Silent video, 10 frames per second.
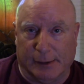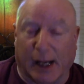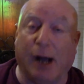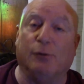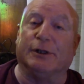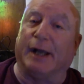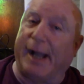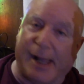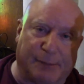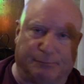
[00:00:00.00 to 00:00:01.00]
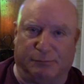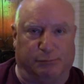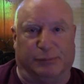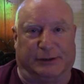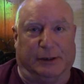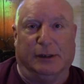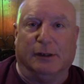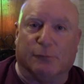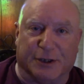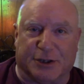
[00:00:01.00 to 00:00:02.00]
I would
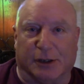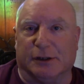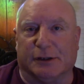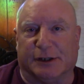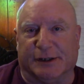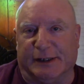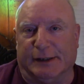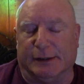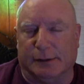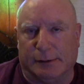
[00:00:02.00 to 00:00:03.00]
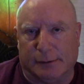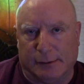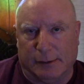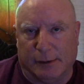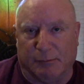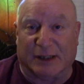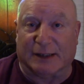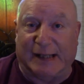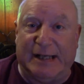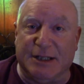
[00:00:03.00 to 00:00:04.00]
return to the
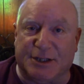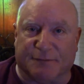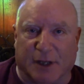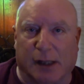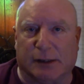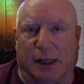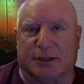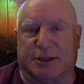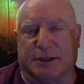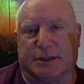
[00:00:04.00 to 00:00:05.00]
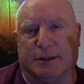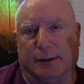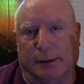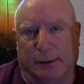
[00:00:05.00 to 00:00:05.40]
malaise of non-consciousness.